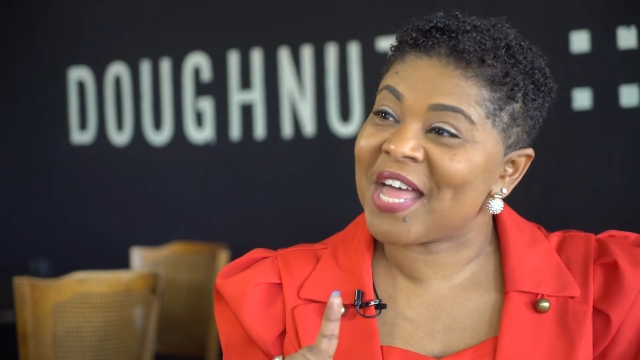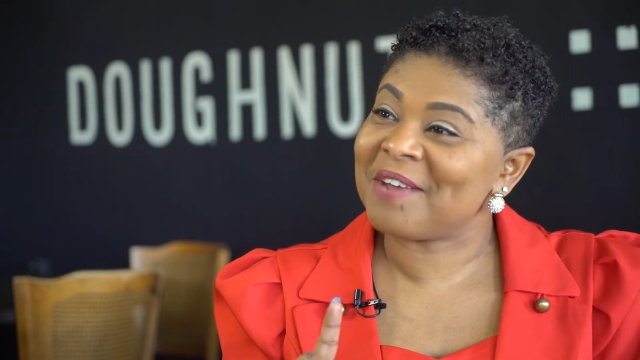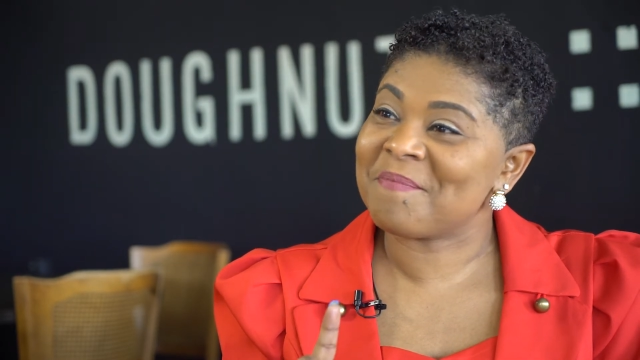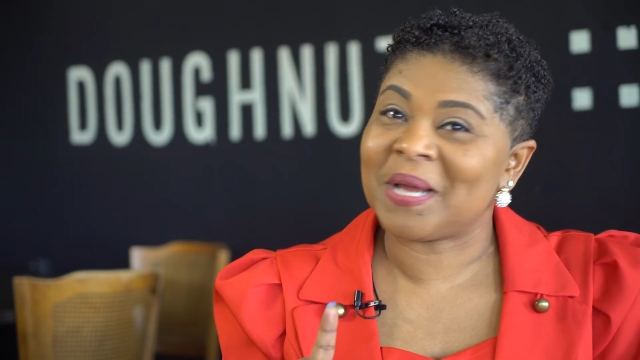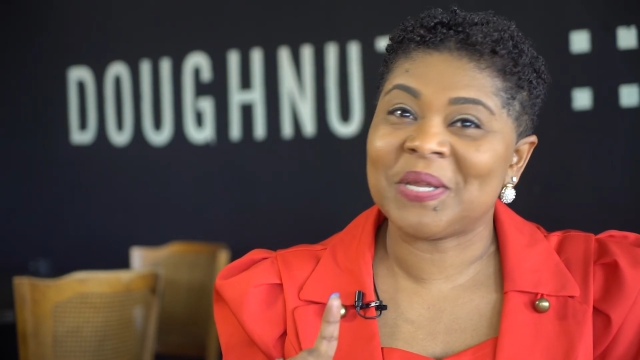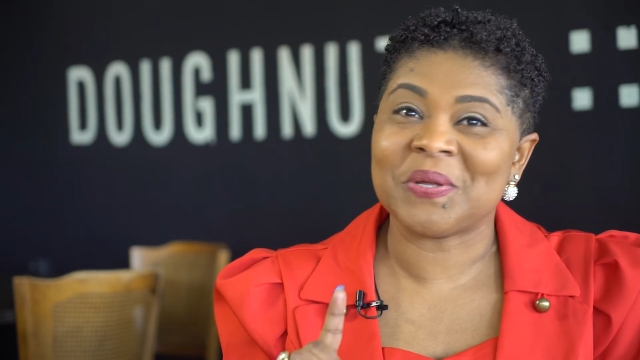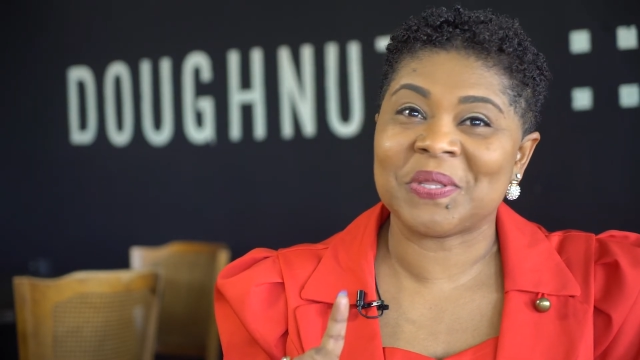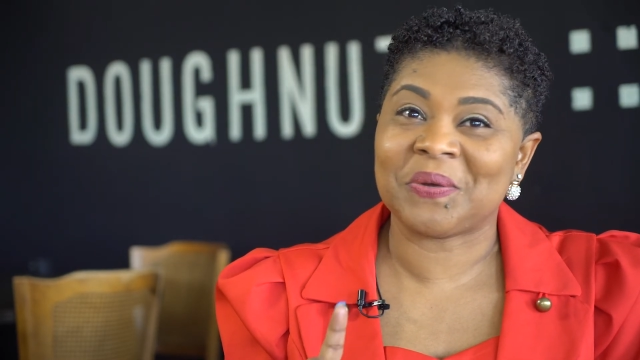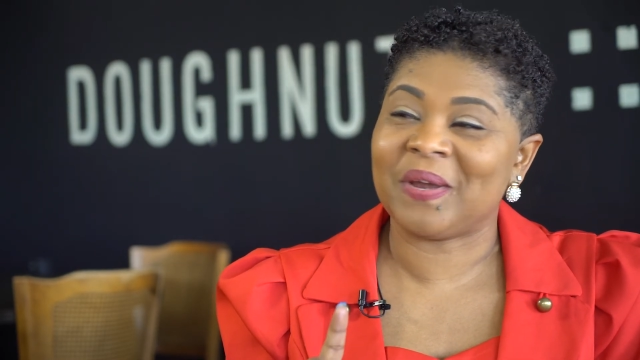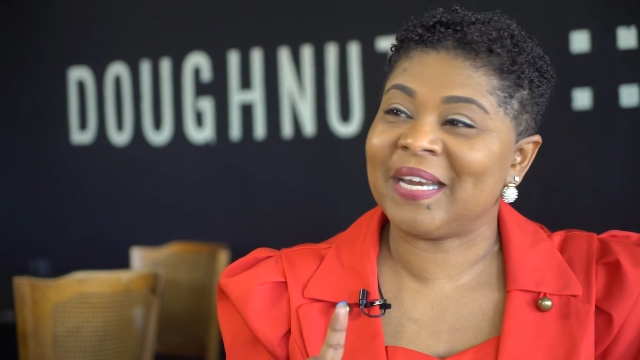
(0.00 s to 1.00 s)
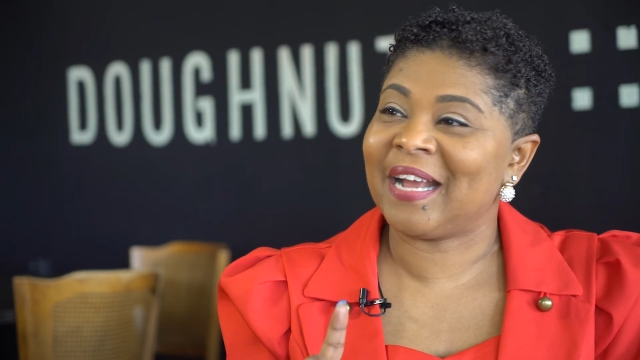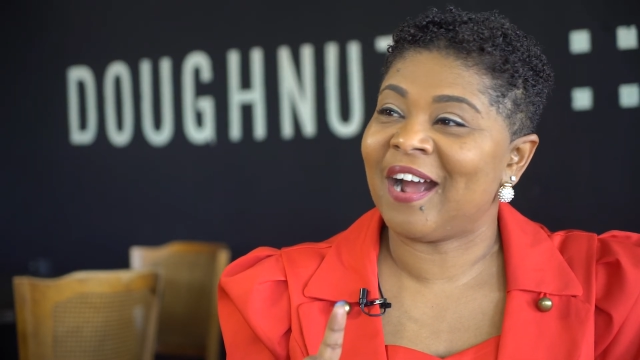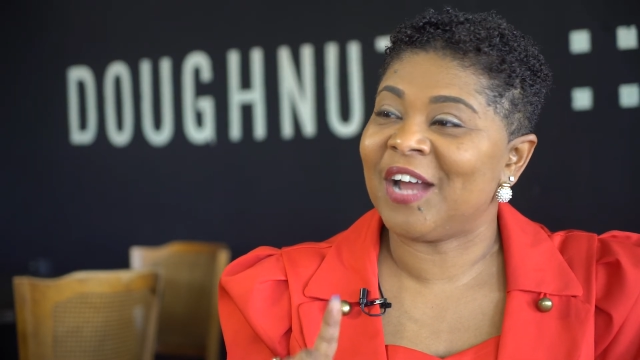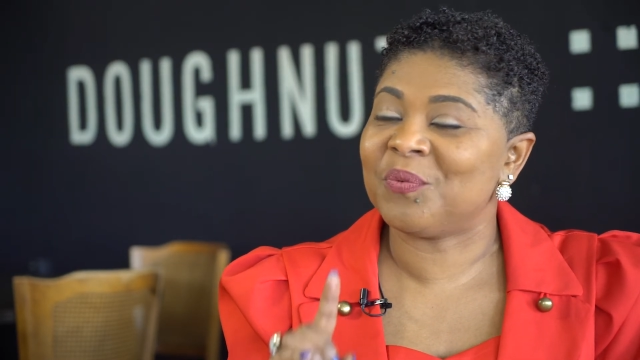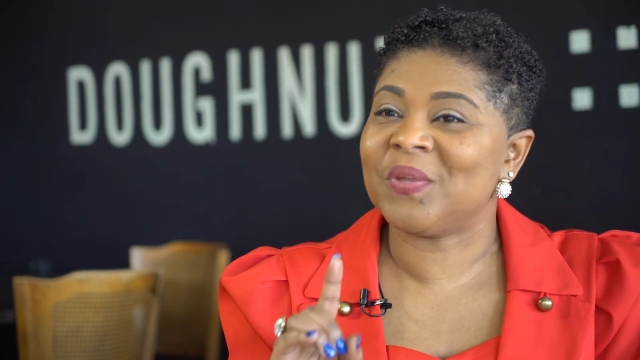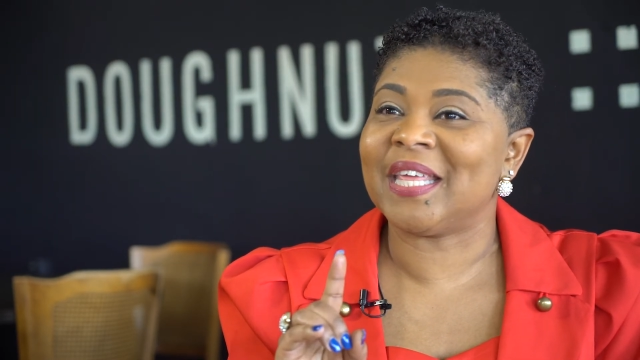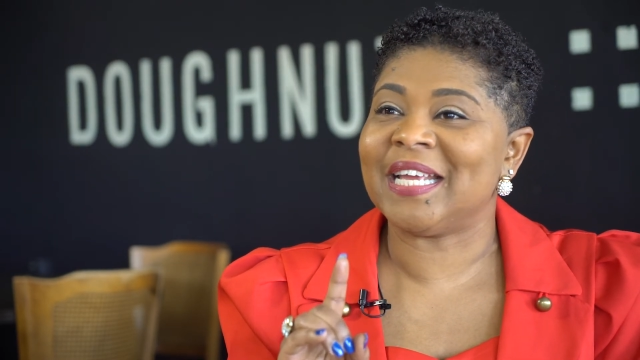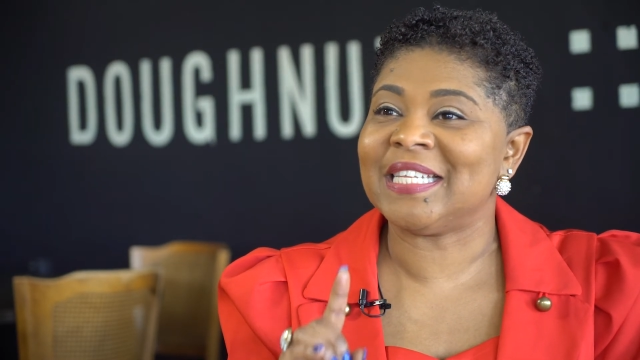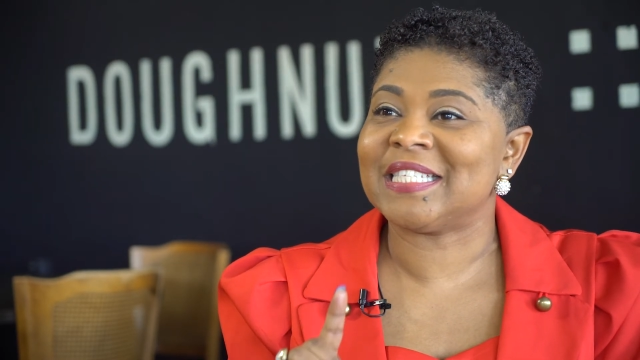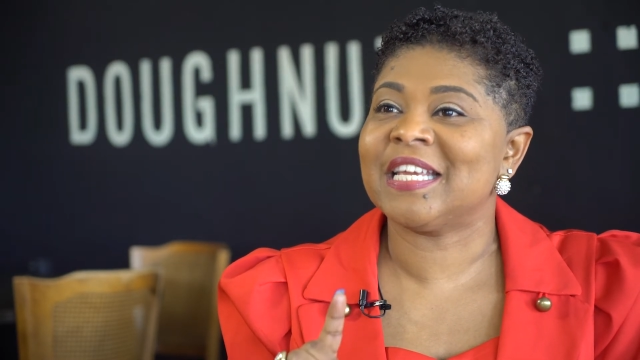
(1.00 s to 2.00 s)
that money on the credit card with
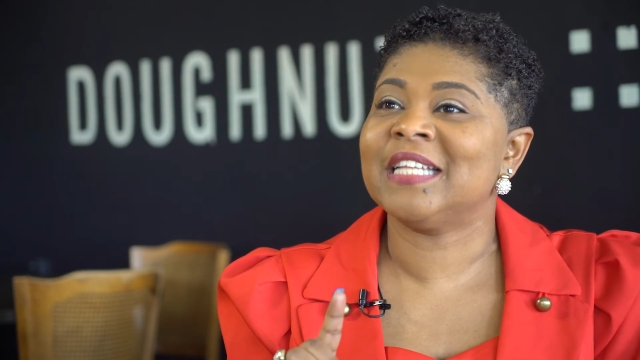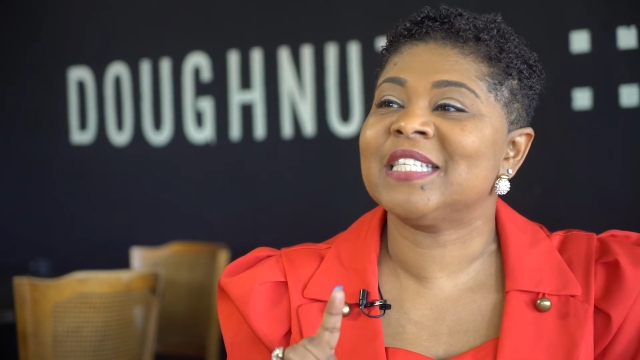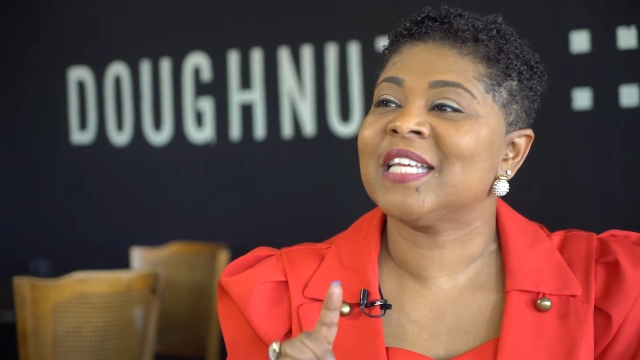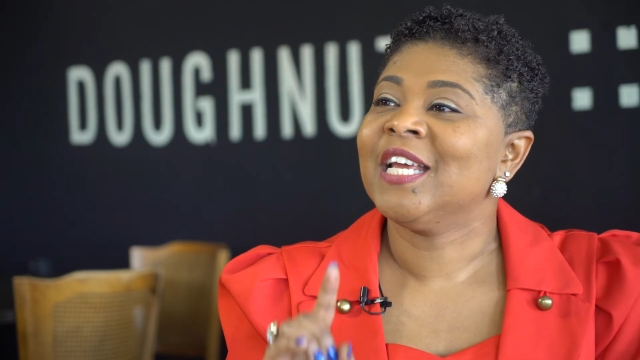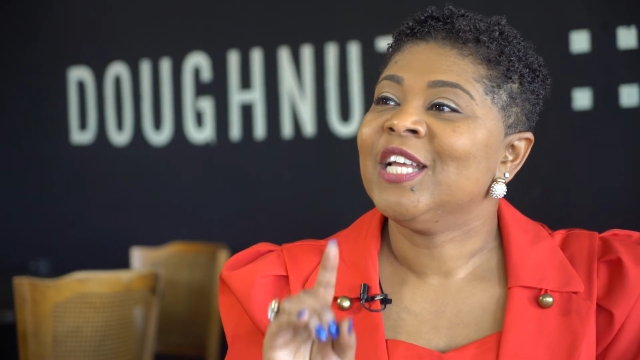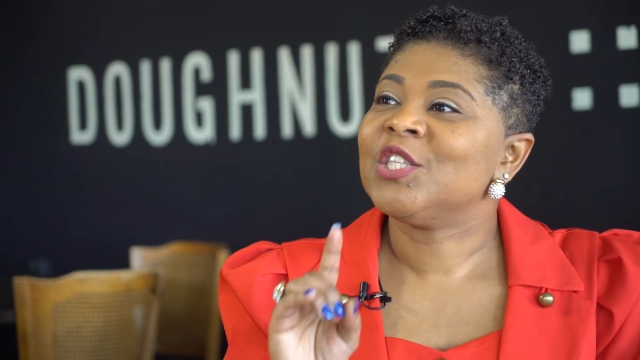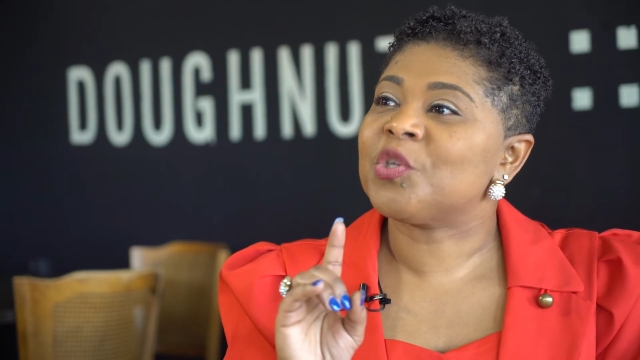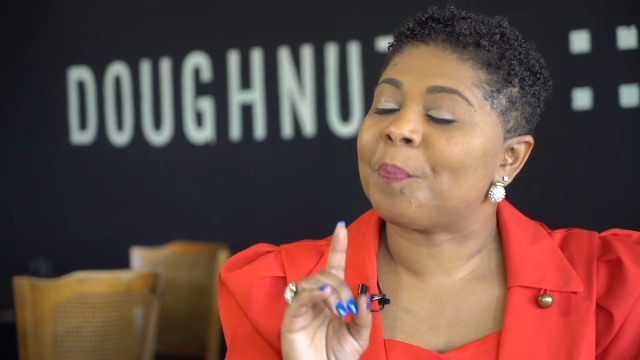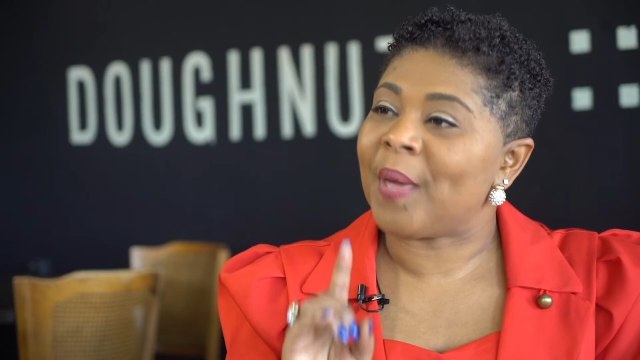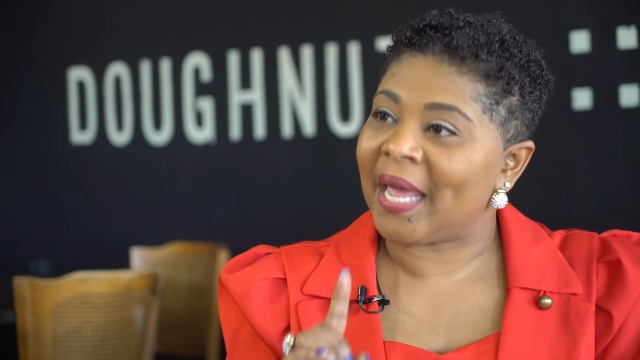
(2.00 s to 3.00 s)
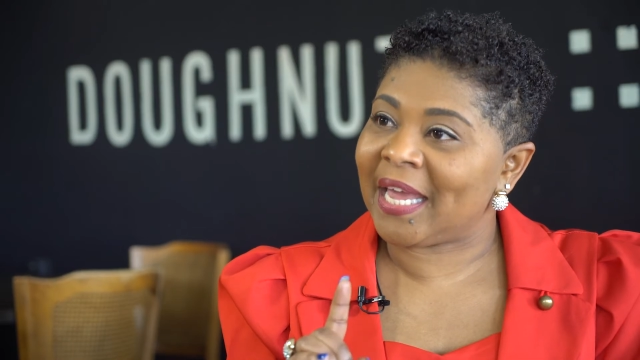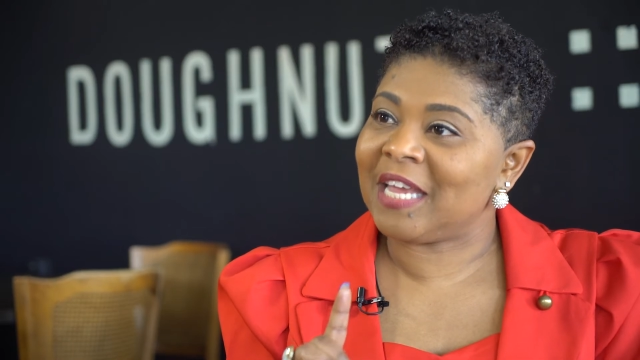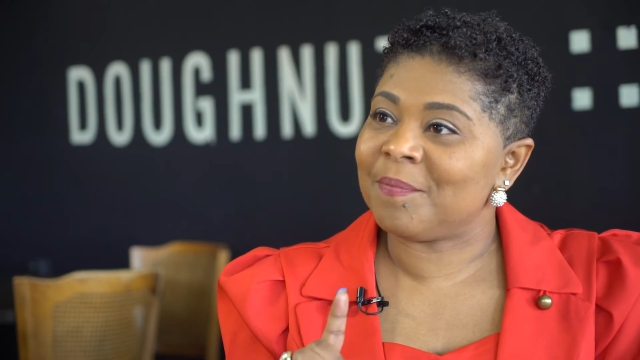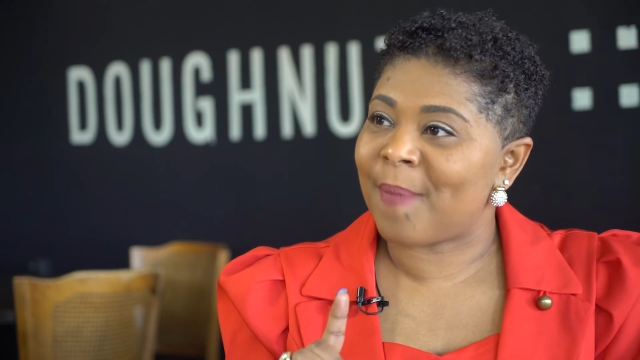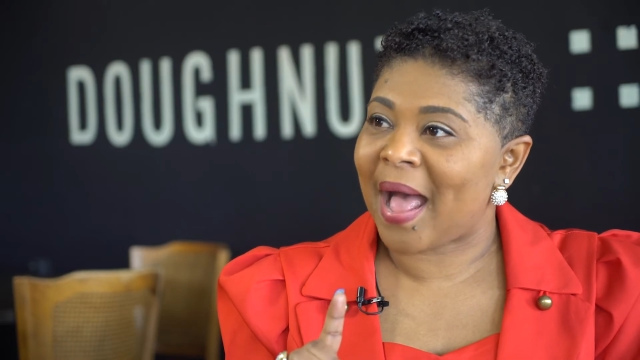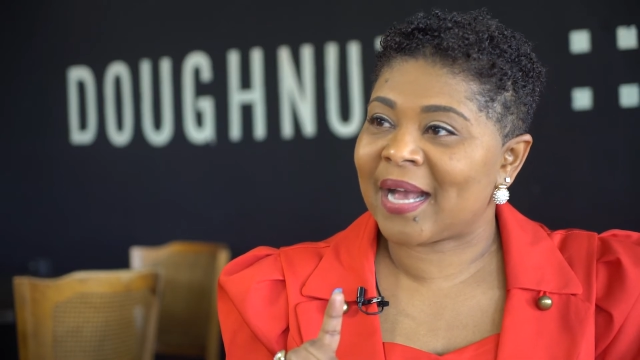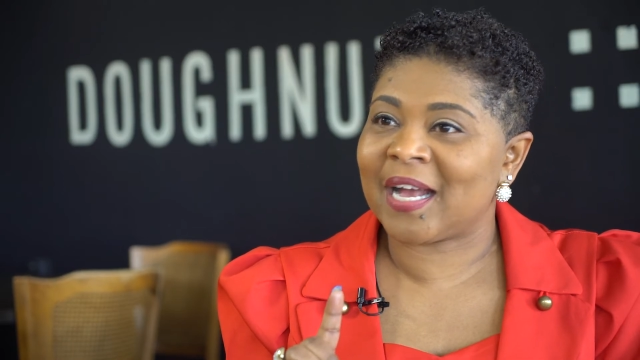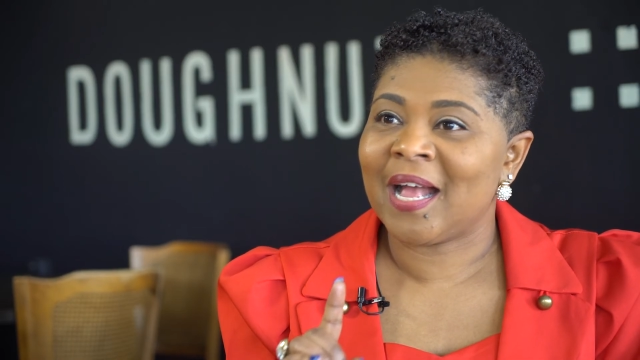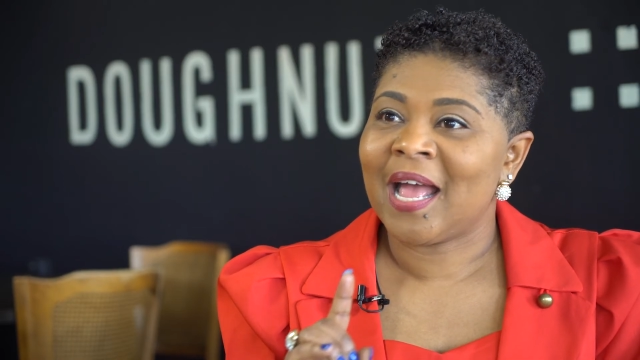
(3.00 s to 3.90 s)
the intent to pay it back